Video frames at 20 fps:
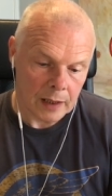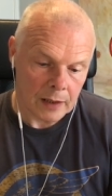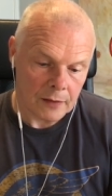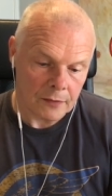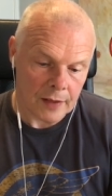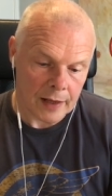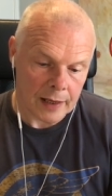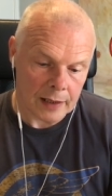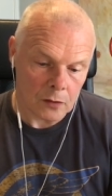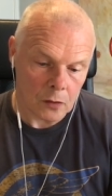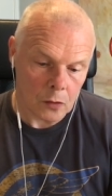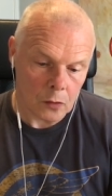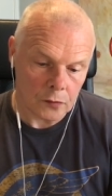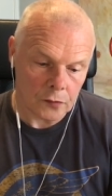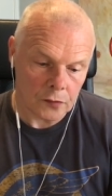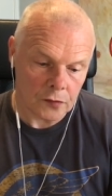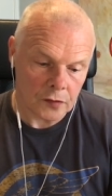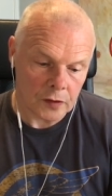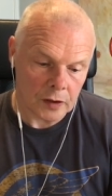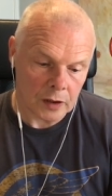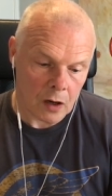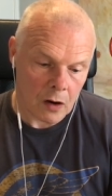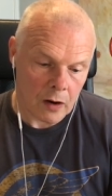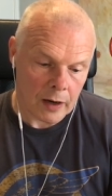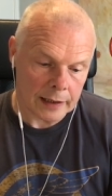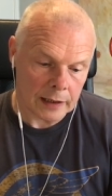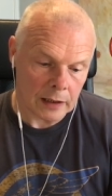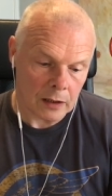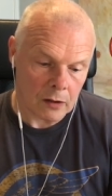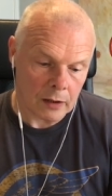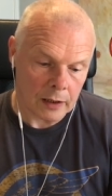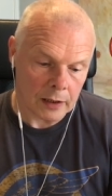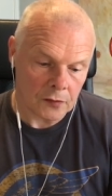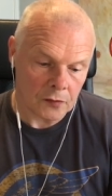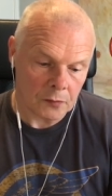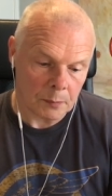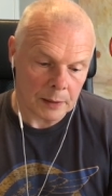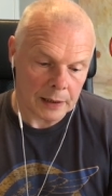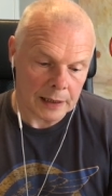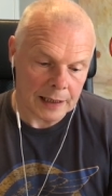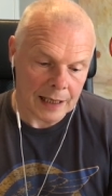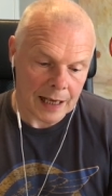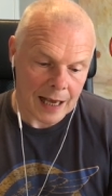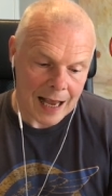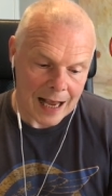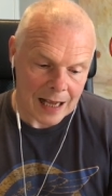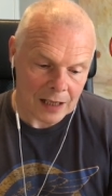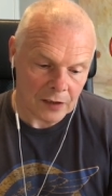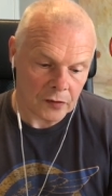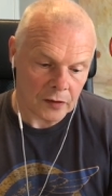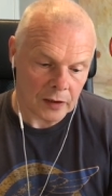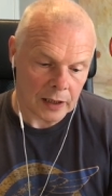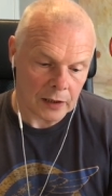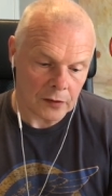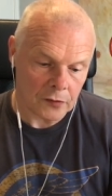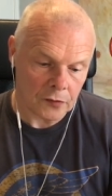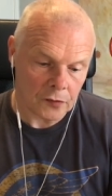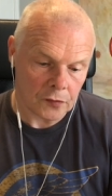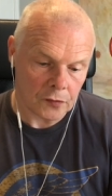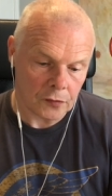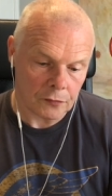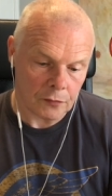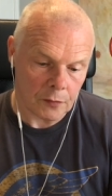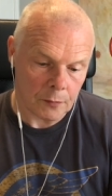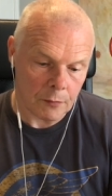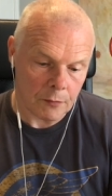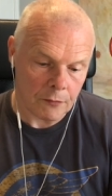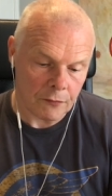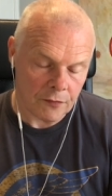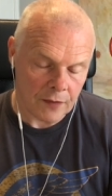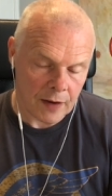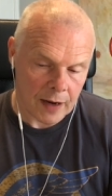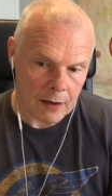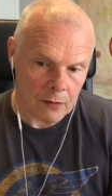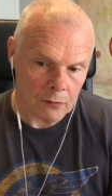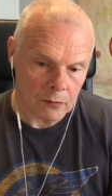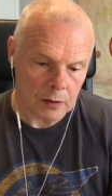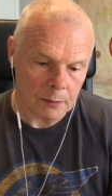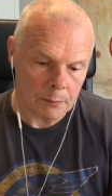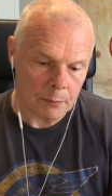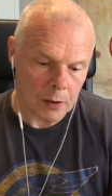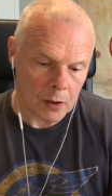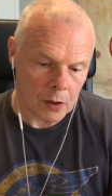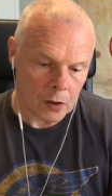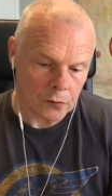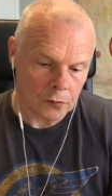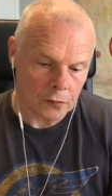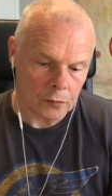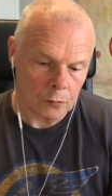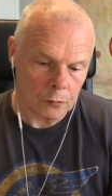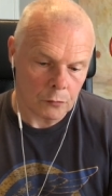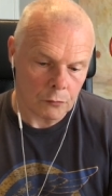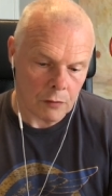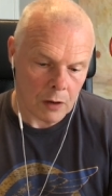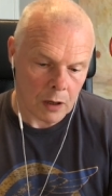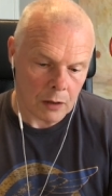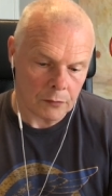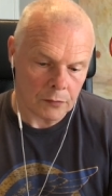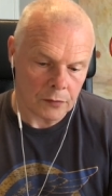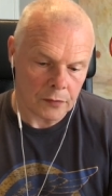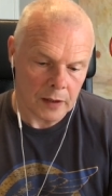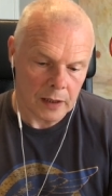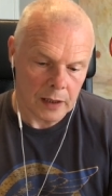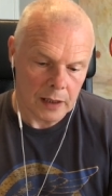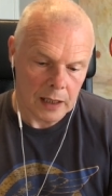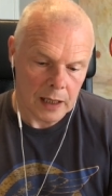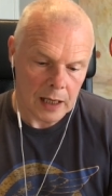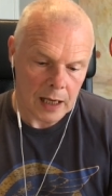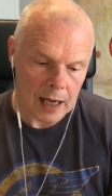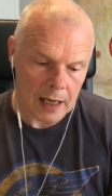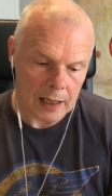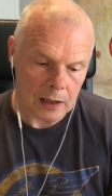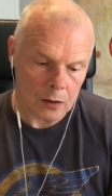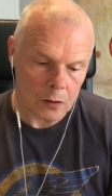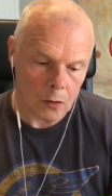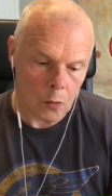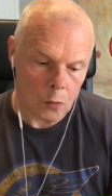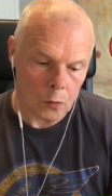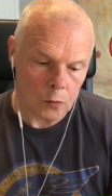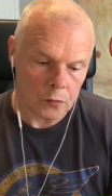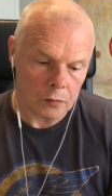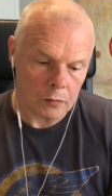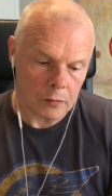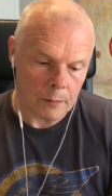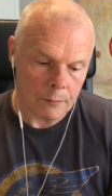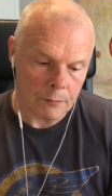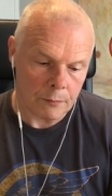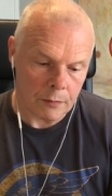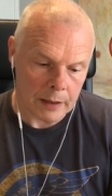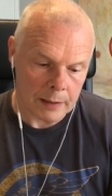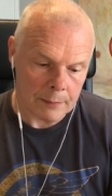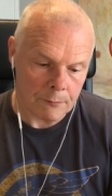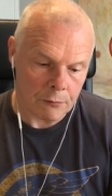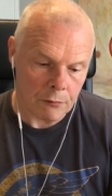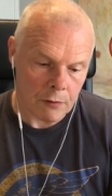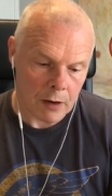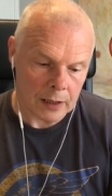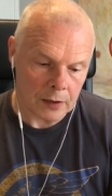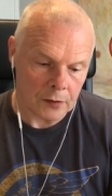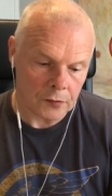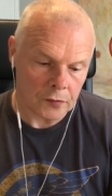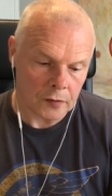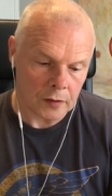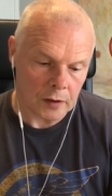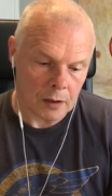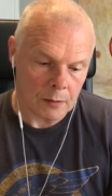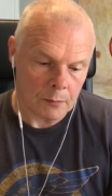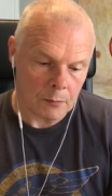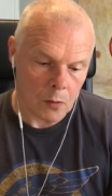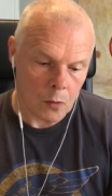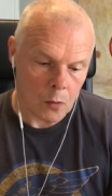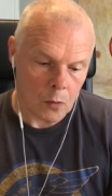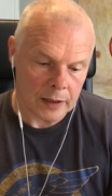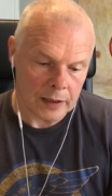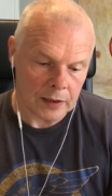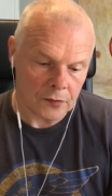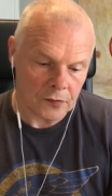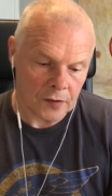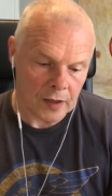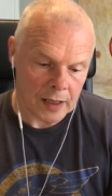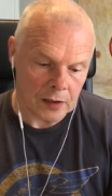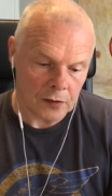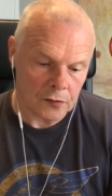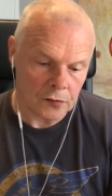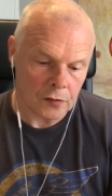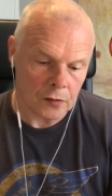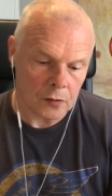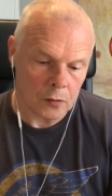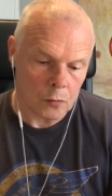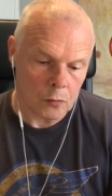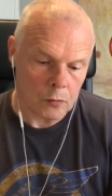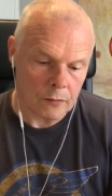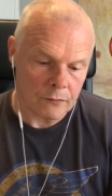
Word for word: They are not just guidelines, but catalysts for profound personal growth and a call to embrace a more intentional,